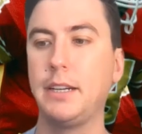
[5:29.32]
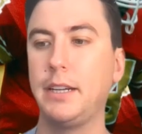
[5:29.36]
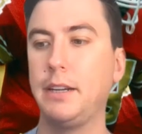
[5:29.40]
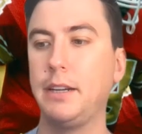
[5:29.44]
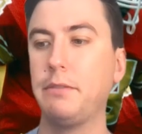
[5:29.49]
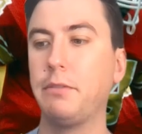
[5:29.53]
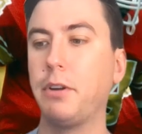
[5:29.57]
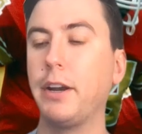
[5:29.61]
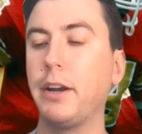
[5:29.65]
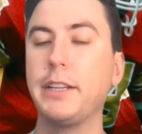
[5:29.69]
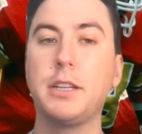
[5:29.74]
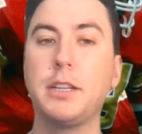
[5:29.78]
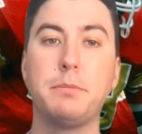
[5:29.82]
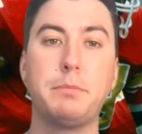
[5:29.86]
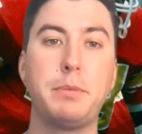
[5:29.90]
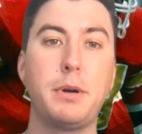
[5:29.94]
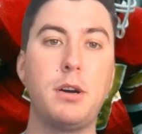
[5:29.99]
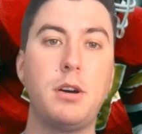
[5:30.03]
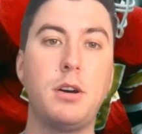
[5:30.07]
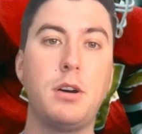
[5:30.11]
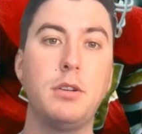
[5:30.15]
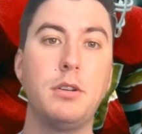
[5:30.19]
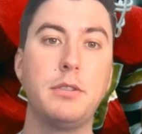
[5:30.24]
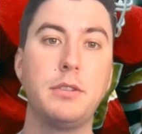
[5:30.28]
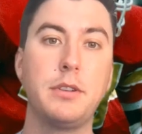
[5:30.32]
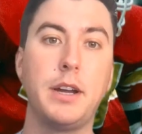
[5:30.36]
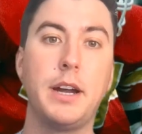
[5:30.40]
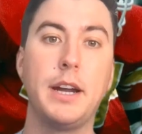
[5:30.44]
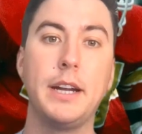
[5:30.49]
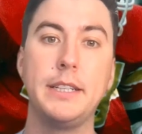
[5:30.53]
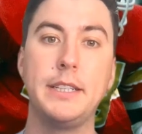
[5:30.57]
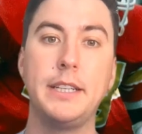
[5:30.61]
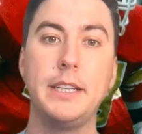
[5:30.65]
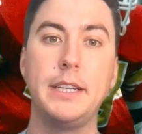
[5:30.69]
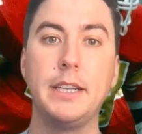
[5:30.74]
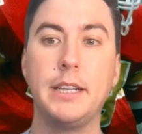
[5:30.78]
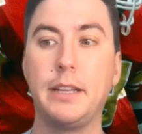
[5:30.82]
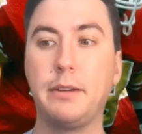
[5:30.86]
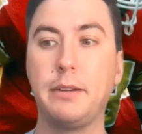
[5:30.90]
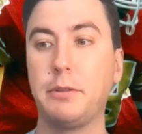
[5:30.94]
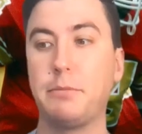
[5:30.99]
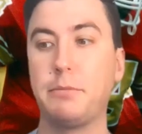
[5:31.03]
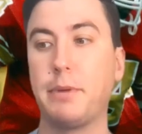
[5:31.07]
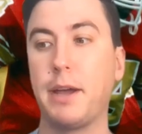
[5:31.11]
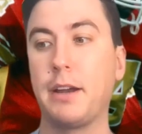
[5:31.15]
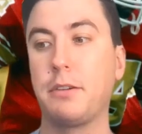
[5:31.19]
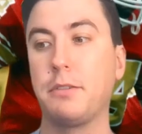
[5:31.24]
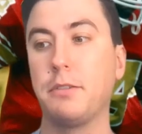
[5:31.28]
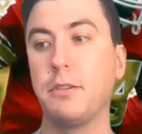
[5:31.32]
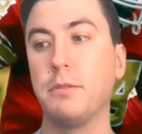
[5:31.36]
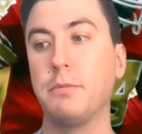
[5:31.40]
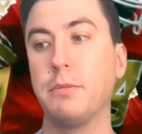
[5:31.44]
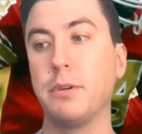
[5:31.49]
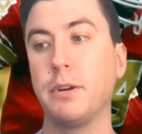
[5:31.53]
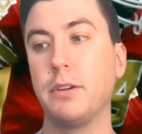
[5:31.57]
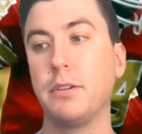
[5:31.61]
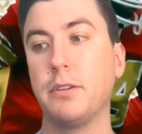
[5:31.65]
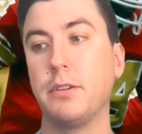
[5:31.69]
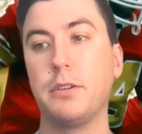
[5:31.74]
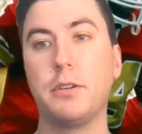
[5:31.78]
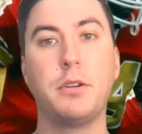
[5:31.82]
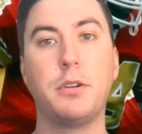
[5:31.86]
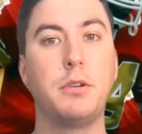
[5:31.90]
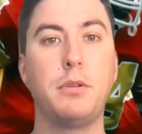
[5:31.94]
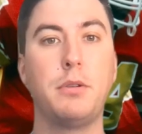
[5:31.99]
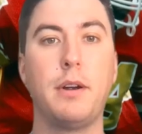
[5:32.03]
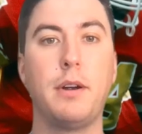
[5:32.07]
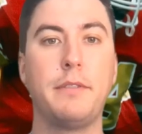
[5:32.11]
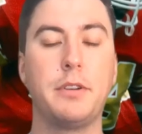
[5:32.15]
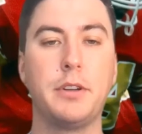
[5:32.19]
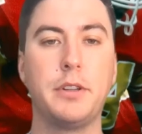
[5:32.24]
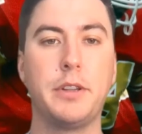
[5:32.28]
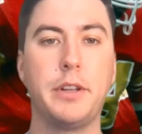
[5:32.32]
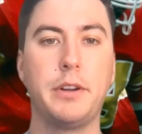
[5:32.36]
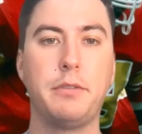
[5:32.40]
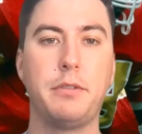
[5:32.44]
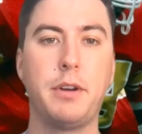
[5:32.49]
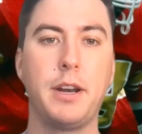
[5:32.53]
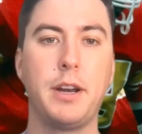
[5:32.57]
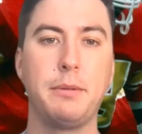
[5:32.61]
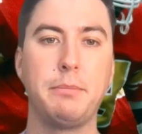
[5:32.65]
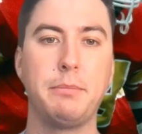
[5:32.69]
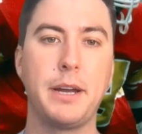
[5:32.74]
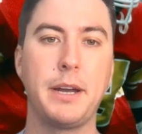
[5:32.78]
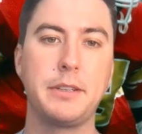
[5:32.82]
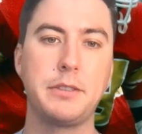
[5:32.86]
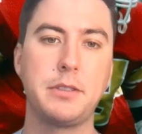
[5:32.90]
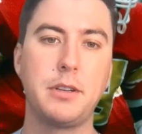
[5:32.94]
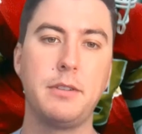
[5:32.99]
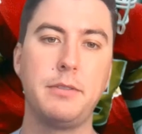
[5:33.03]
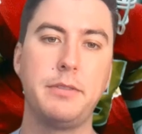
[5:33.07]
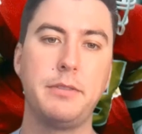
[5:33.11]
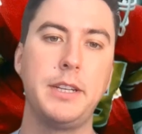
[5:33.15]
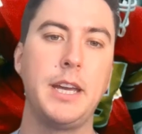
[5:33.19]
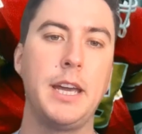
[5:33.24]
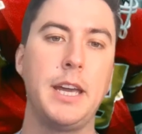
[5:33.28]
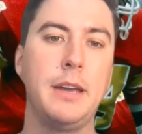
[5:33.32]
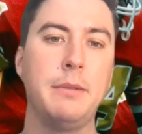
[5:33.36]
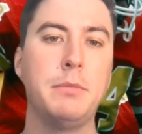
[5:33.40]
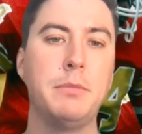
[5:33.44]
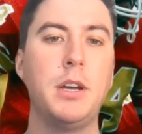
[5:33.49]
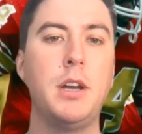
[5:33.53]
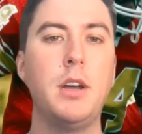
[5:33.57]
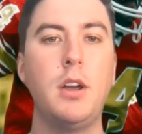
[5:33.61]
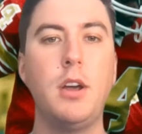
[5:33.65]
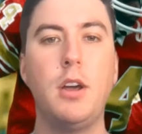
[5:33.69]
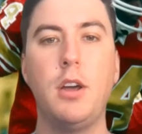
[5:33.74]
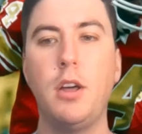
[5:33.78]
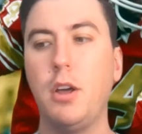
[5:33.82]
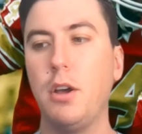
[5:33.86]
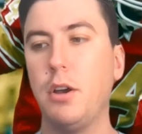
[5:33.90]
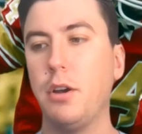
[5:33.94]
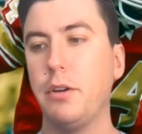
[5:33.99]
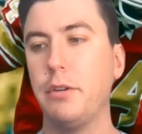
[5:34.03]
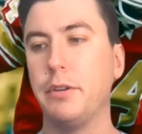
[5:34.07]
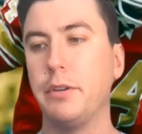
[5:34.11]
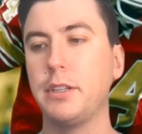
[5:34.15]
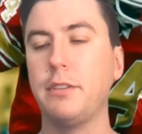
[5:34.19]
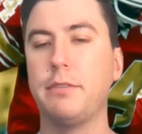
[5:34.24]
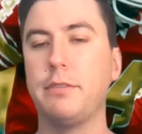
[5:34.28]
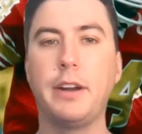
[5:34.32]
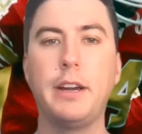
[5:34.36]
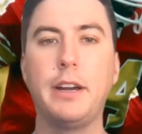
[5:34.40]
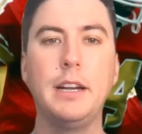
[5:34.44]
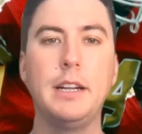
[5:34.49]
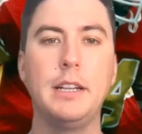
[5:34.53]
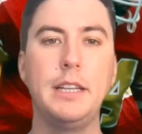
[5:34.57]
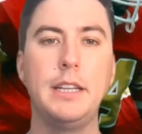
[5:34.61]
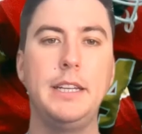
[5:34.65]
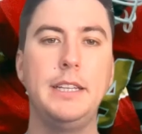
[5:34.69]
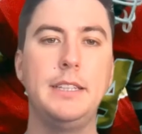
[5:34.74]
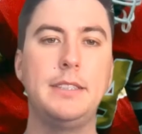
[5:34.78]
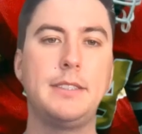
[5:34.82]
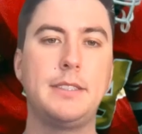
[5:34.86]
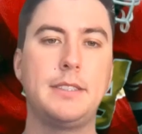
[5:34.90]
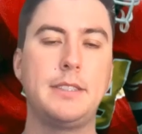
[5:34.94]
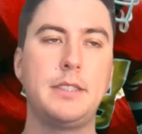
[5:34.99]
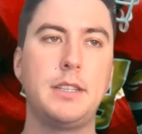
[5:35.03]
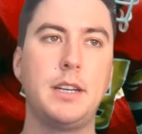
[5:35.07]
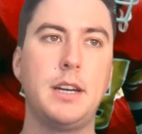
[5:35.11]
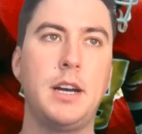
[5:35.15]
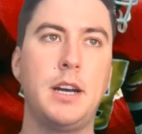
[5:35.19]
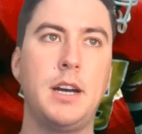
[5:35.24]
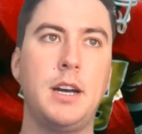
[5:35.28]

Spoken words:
running the ball, ideally with Matt Colburn or whoever their running backs are for the game, or at the very least,